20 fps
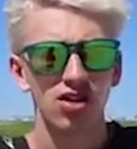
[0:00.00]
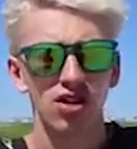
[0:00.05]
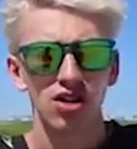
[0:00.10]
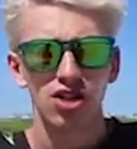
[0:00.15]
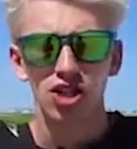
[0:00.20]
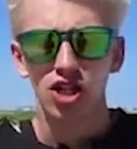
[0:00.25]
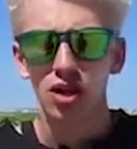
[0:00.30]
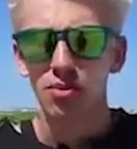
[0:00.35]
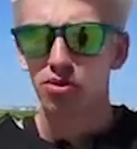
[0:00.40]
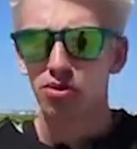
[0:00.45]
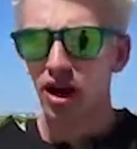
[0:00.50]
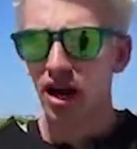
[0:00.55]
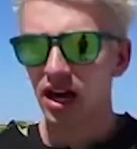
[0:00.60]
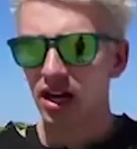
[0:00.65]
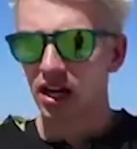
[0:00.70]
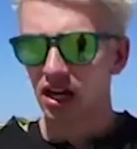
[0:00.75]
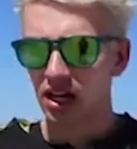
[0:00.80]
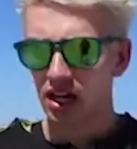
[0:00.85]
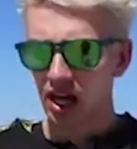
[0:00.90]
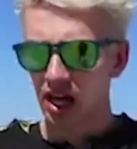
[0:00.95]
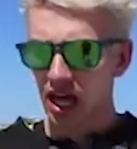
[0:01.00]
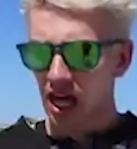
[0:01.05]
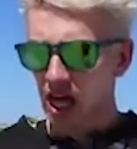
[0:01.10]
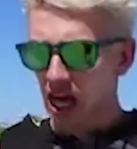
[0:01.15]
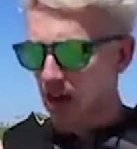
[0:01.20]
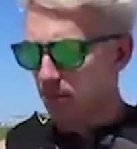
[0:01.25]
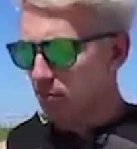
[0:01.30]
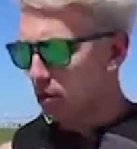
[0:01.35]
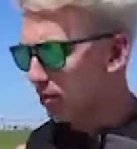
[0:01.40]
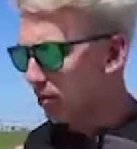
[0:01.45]
under a shipwreck,
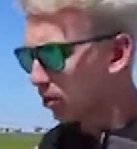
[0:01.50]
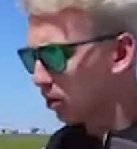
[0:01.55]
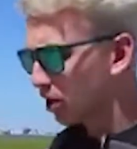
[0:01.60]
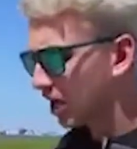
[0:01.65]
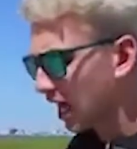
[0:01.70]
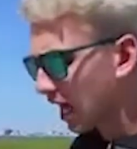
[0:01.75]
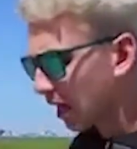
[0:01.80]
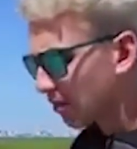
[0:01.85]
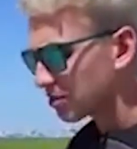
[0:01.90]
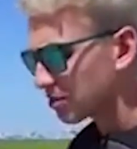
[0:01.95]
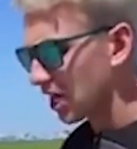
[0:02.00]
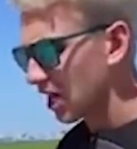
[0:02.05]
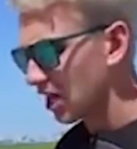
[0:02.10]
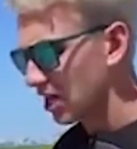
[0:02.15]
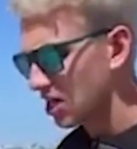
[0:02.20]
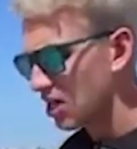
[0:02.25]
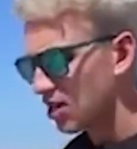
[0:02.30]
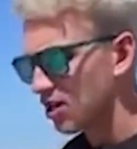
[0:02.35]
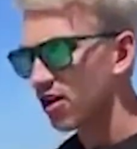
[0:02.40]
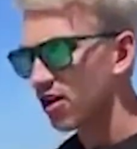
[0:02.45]
and people camped out